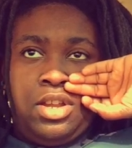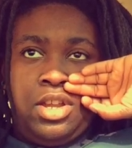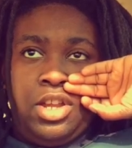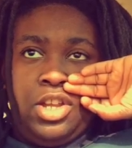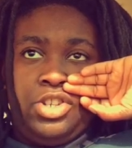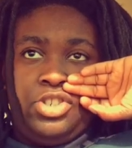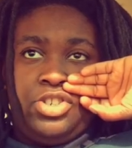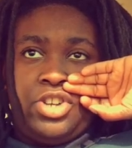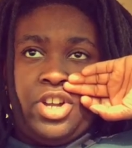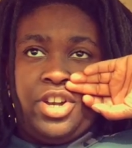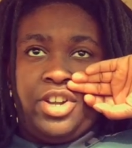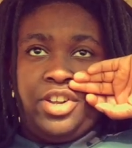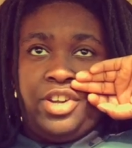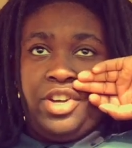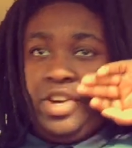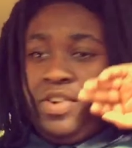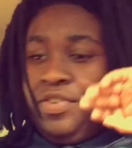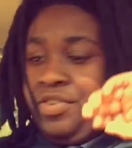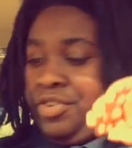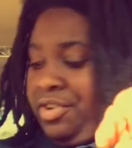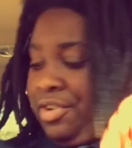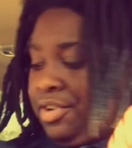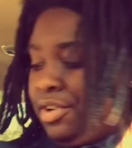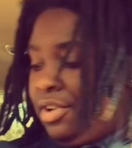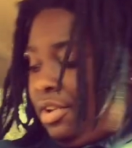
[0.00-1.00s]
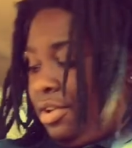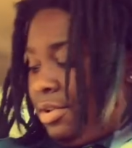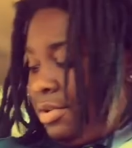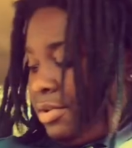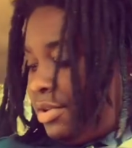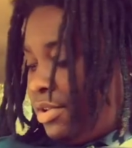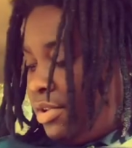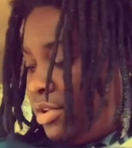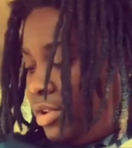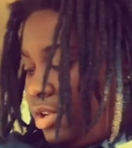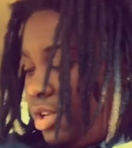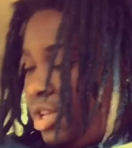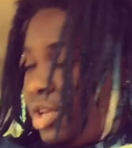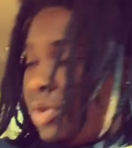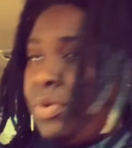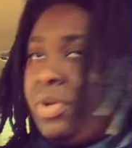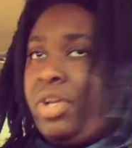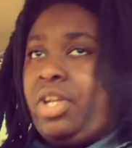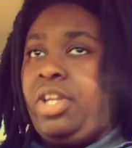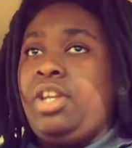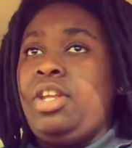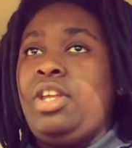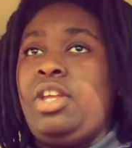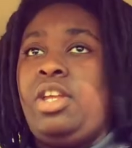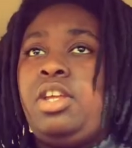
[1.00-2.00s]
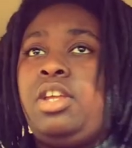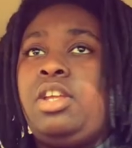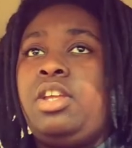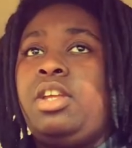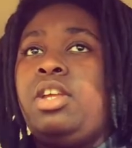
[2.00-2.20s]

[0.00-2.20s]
They're trying to cover it up. That's what he did.